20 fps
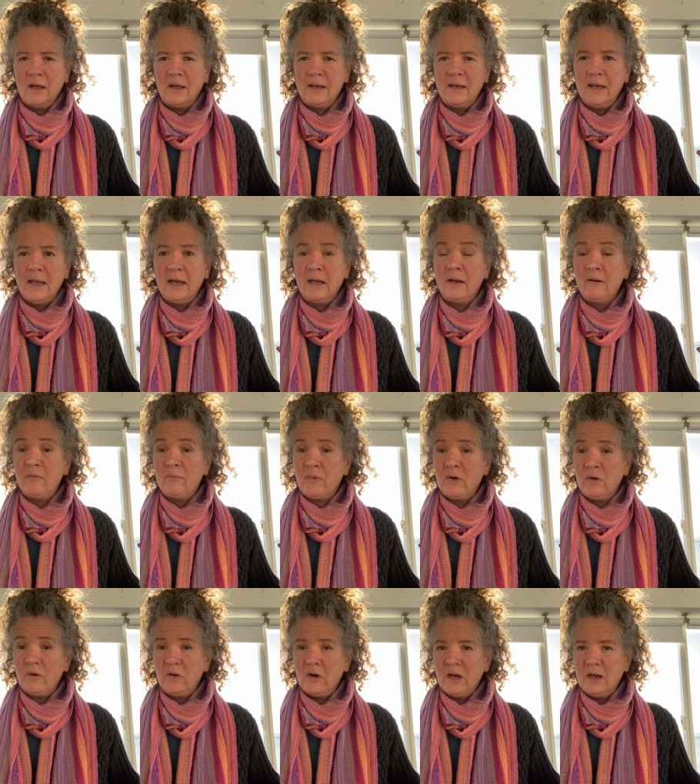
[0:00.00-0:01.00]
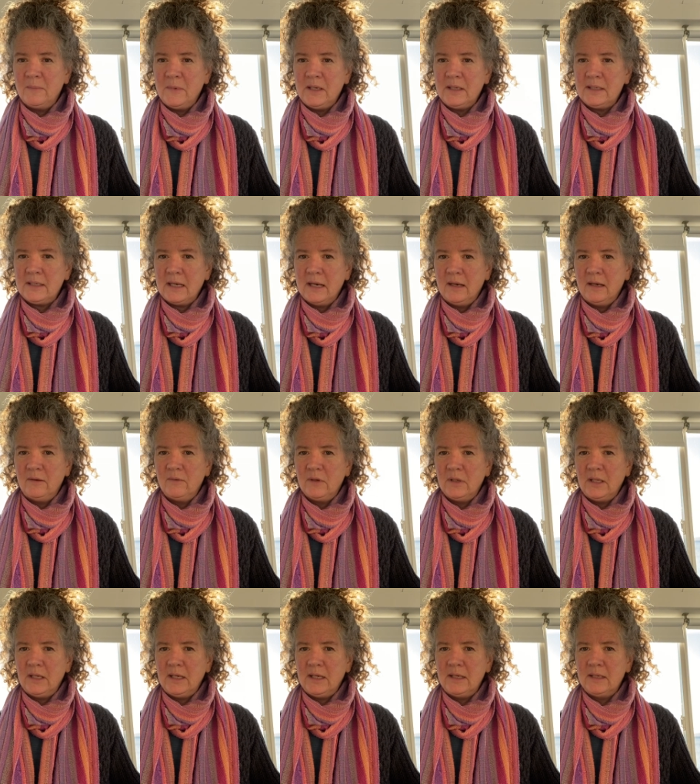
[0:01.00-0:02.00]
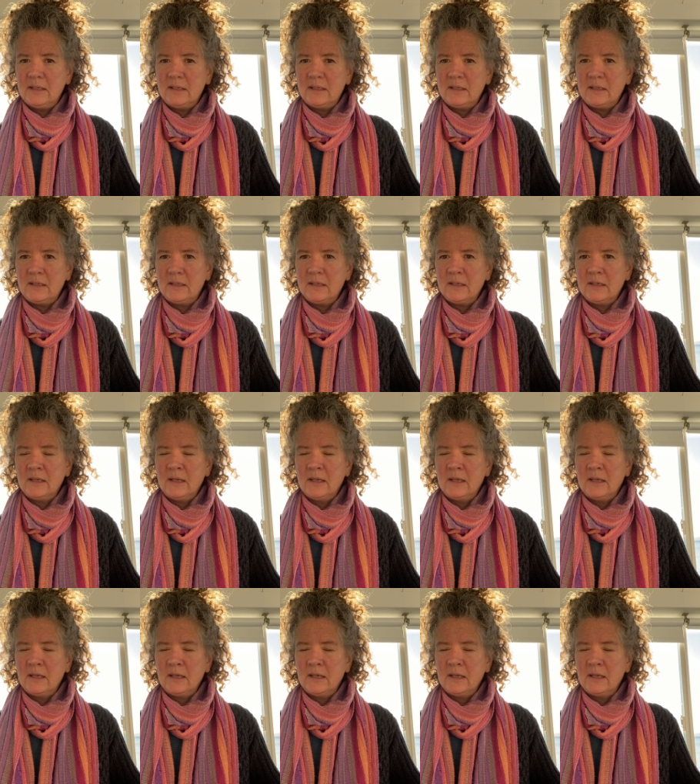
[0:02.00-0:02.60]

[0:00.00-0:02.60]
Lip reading: negative programming's getting released.